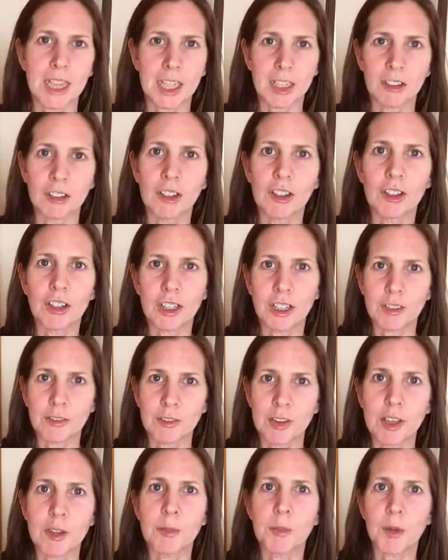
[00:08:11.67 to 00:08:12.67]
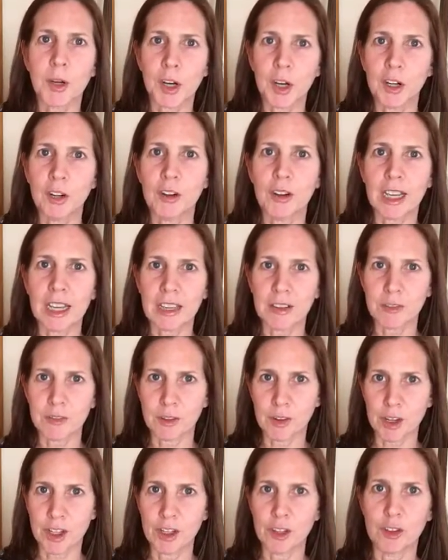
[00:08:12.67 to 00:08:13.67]
Facebook are looking
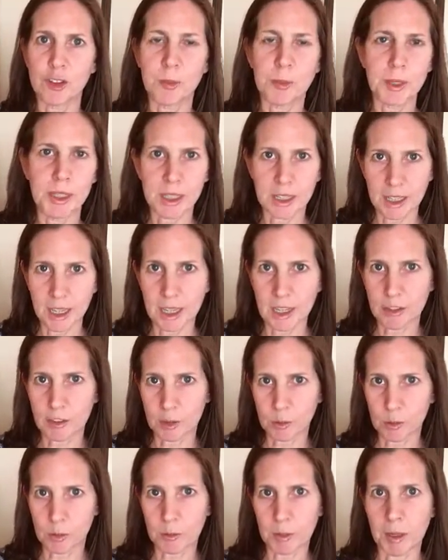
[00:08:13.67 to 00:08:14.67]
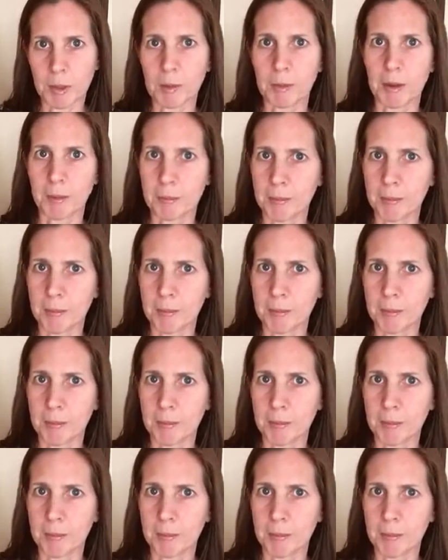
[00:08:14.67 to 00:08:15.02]
for you to be engaging with people,